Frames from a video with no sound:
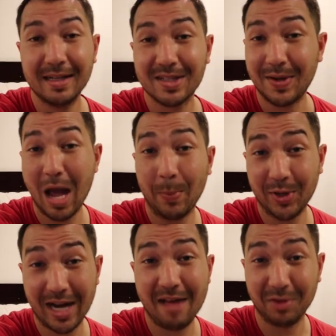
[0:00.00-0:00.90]
So now I'm
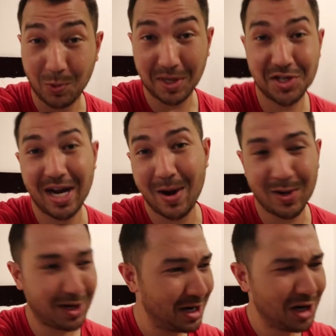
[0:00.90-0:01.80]
going to have a quick
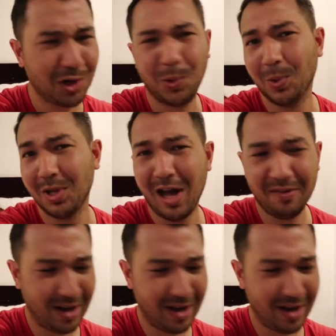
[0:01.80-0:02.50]
shower, cool off.